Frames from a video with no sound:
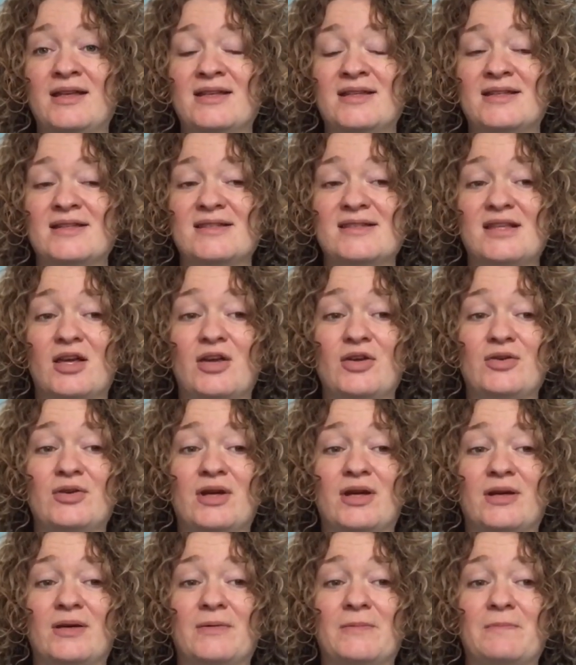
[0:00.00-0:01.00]
So
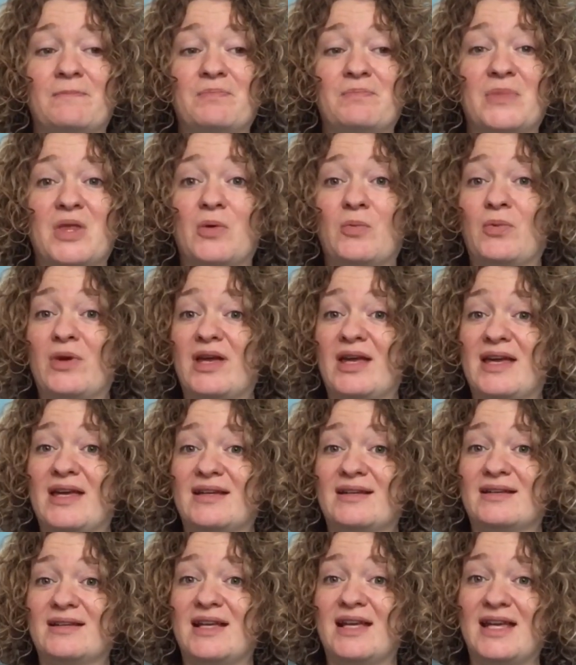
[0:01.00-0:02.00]
we're
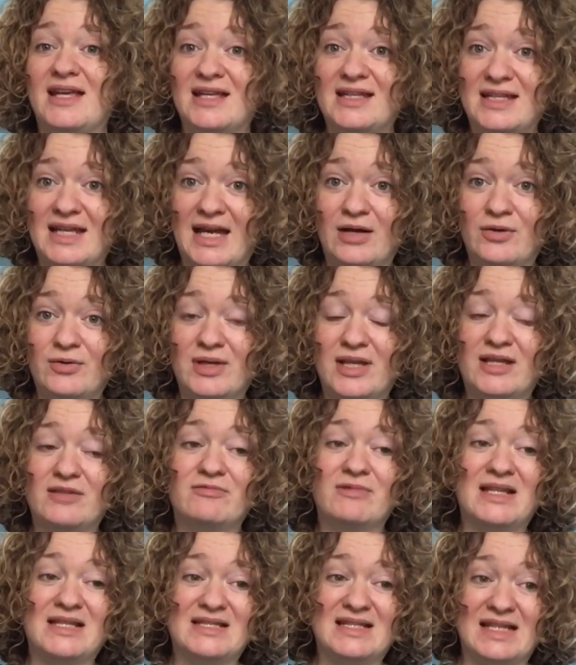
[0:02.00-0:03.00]
here now in a
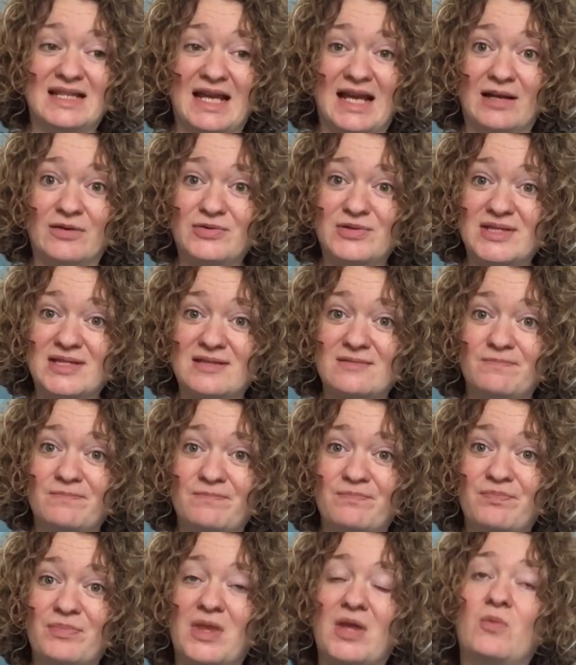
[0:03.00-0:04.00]
rented house.
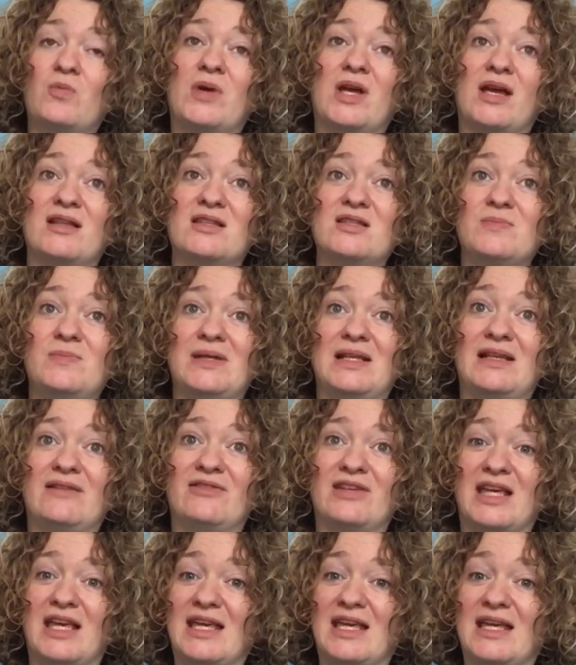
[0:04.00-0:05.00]
We're going to be
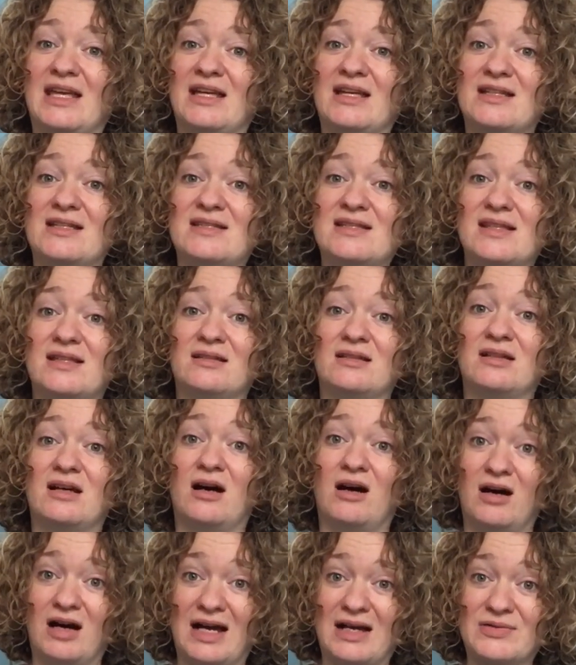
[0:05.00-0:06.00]
living here until
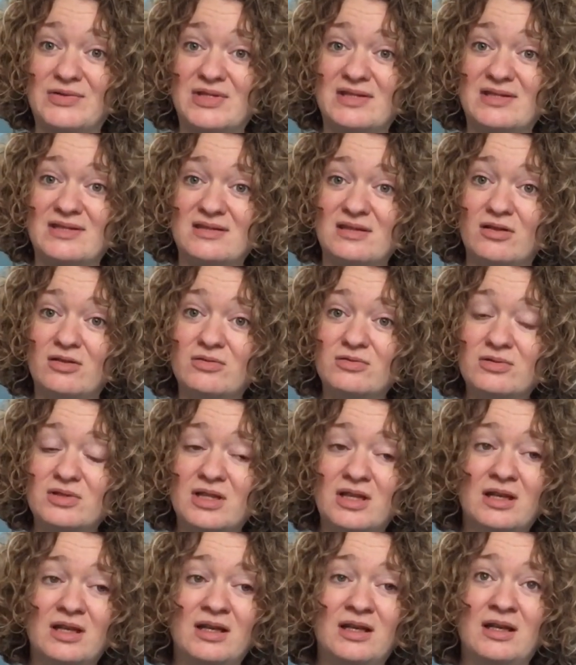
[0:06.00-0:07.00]
our house is sold
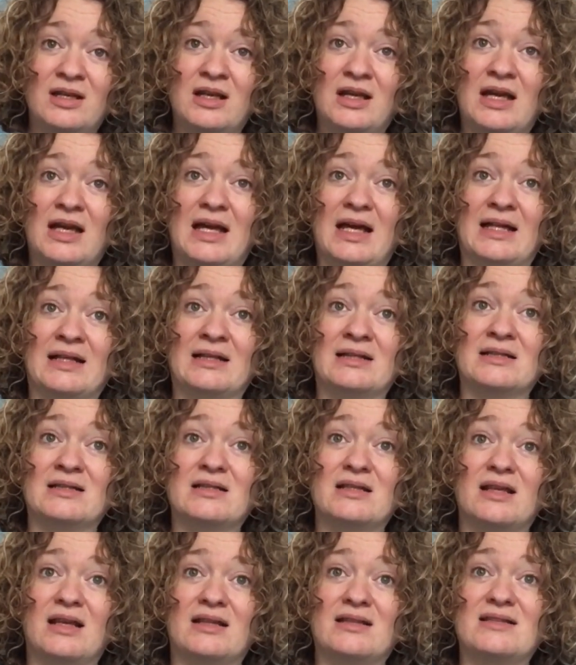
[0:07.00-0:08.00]
and
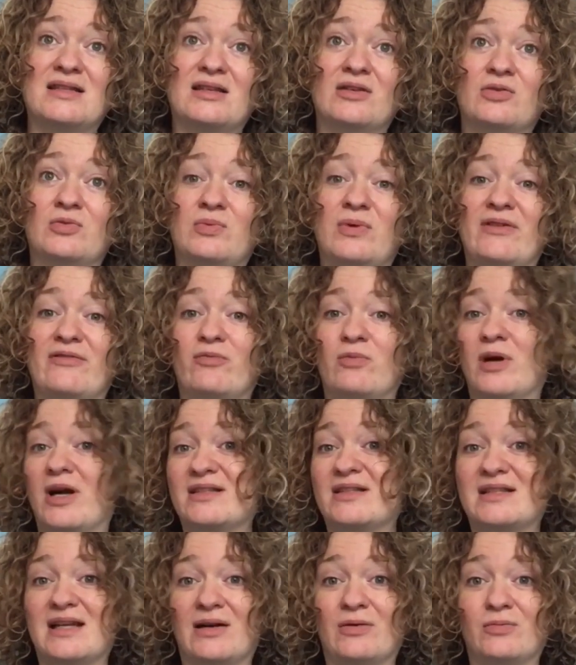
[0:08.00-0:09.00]
until we've
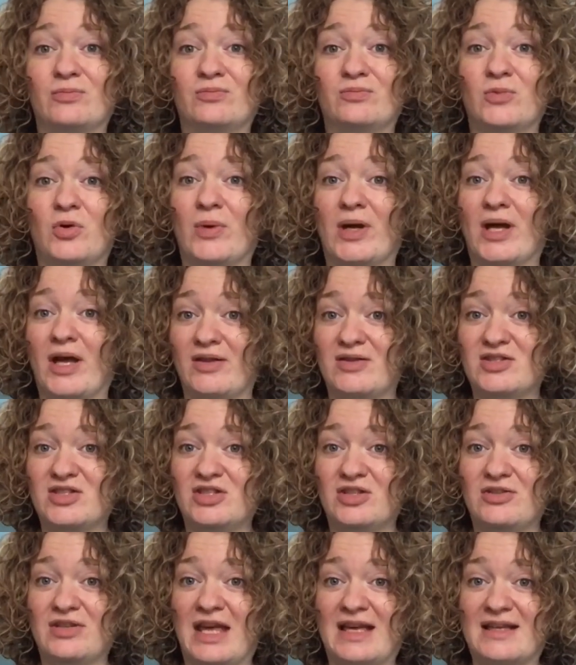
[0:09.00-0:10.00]
worked out what we're going to
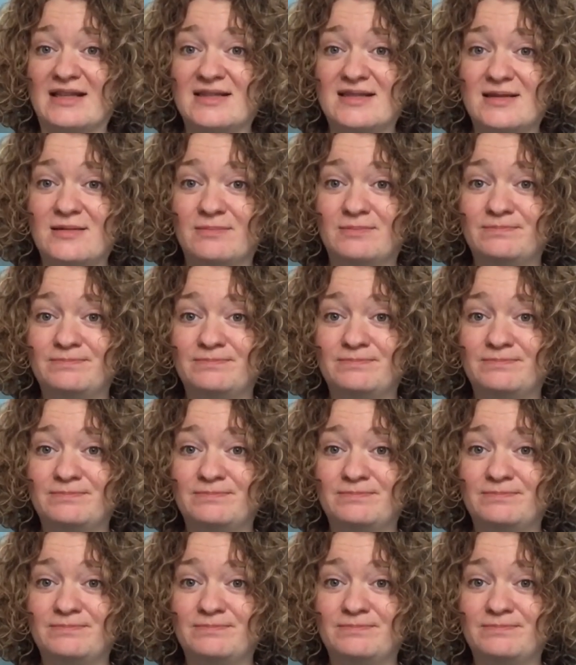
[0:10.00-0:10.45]
do next.